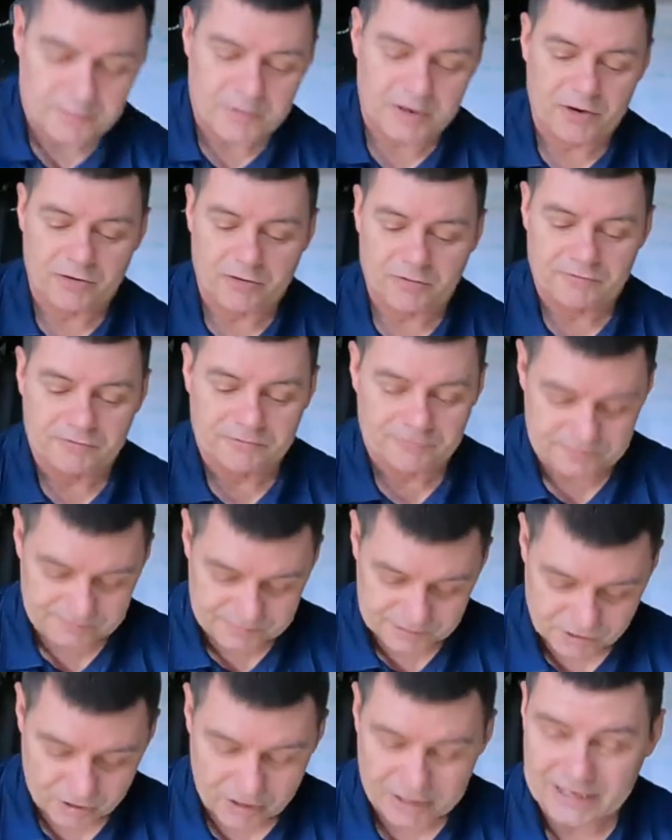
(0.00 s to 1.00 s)
a pair of
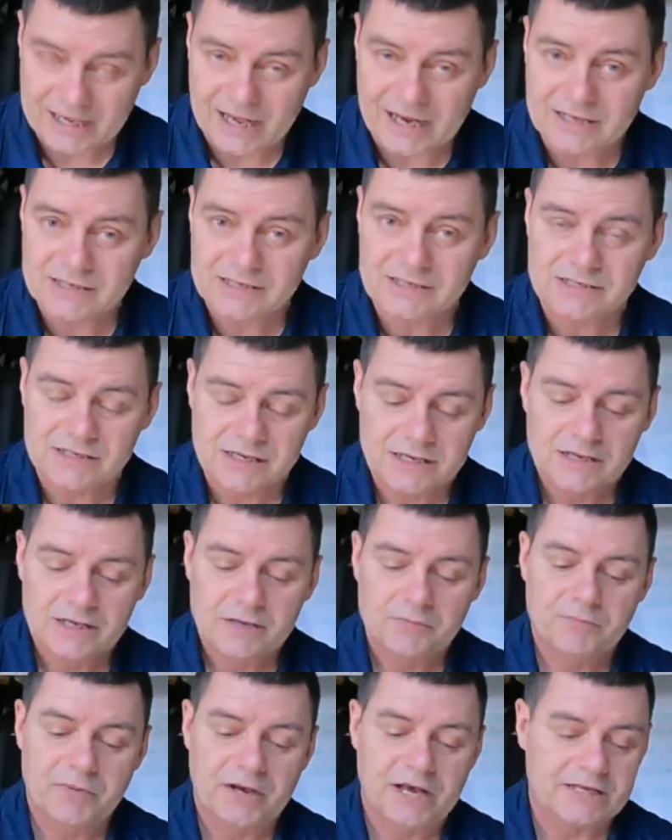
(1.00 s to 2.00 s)
side cutters,
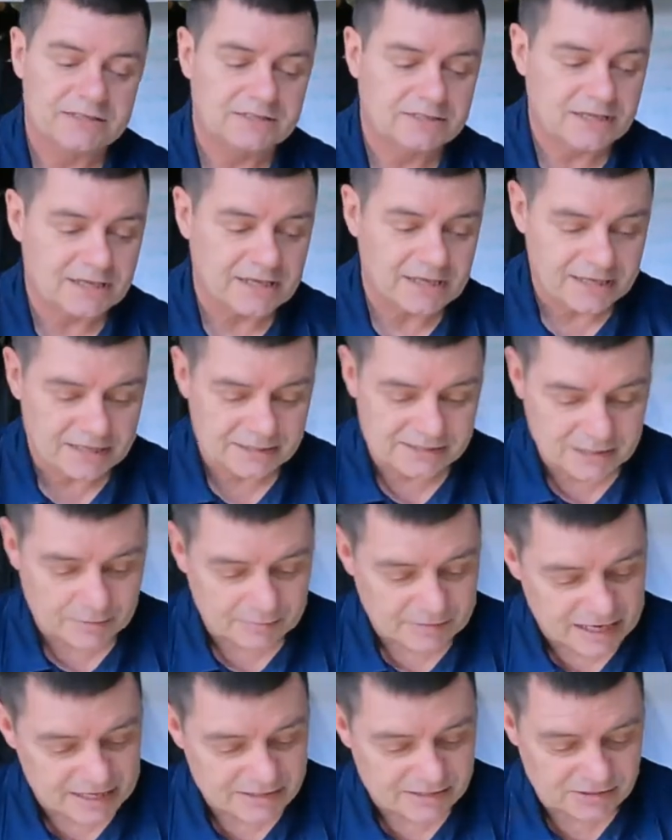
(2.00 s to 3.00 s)
but in some
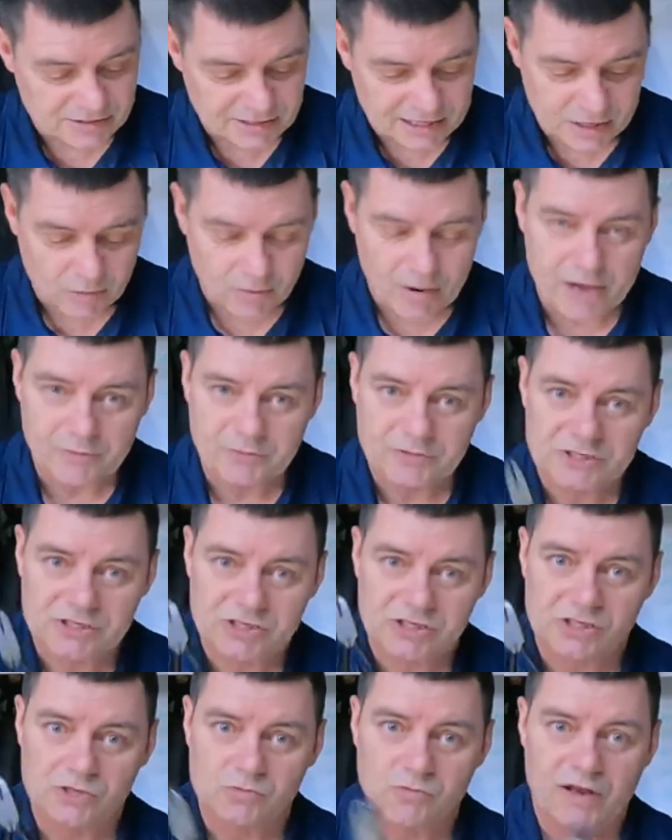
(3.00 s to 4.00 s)
cases you get away with
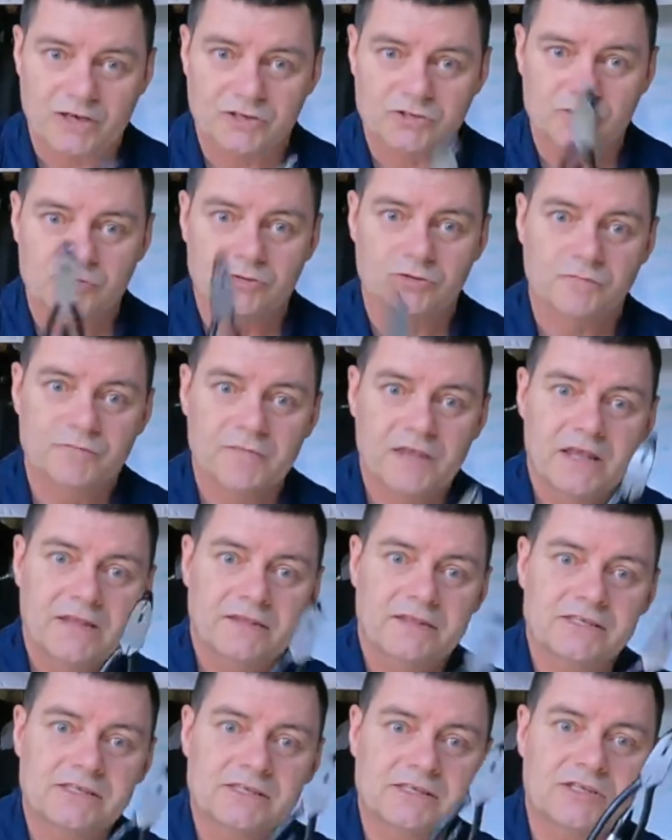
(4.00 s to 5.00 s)
just this one tool.
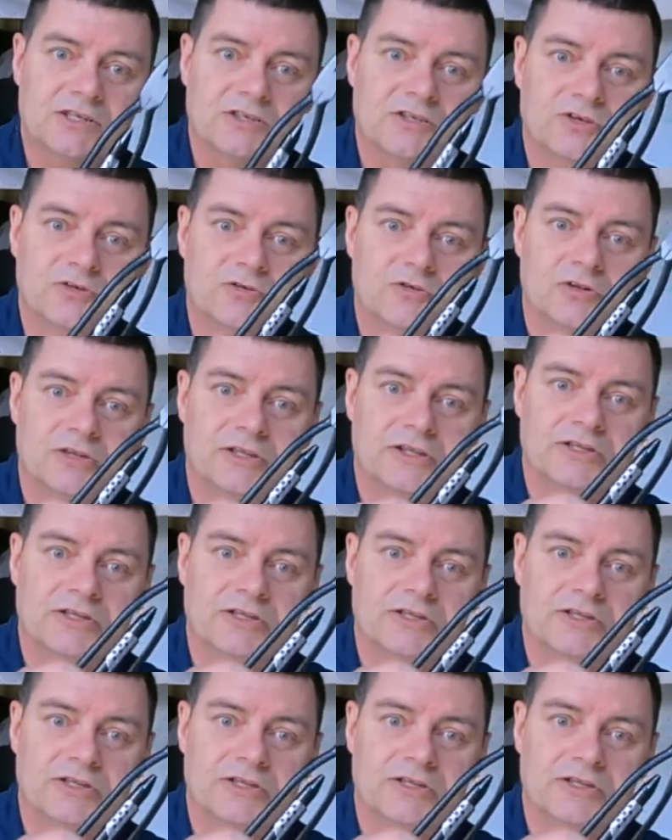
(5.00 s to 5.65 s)
This is the tool that